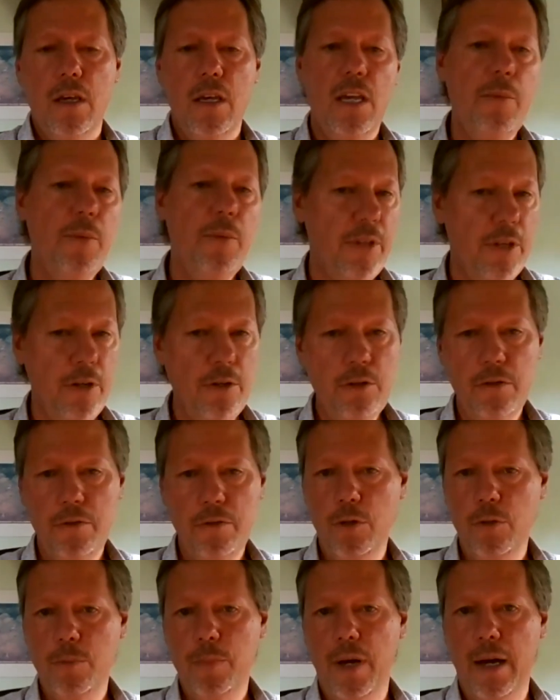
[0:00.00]
He was
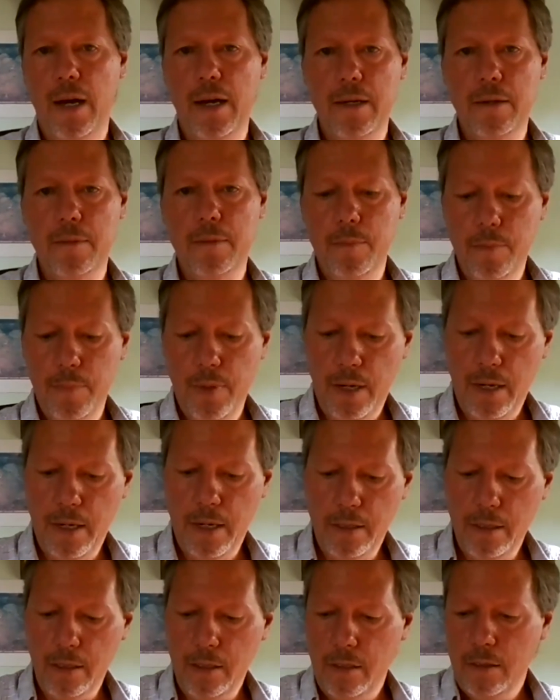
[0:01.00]
interviewed by
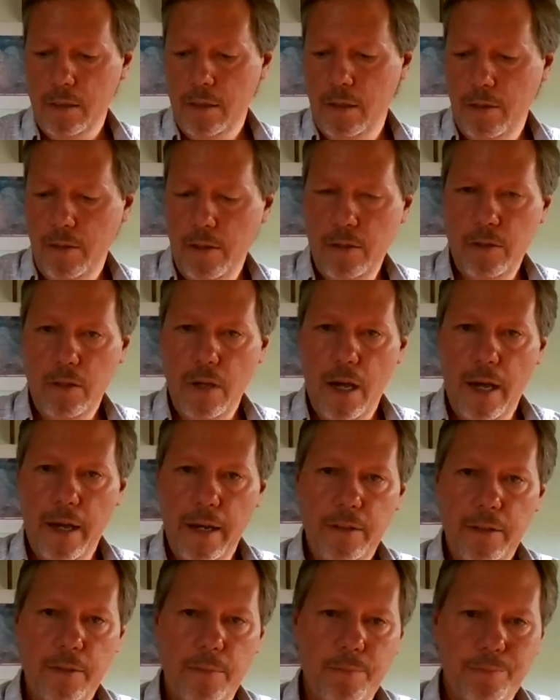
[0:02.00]
by uh, uh, these
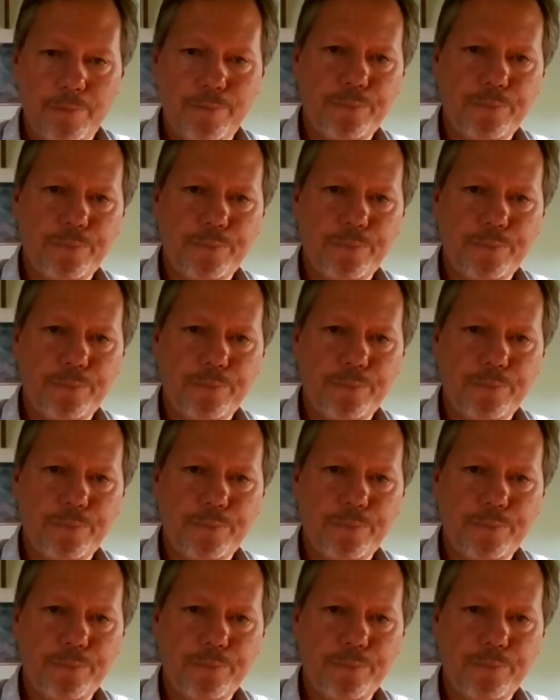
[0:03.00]
guys,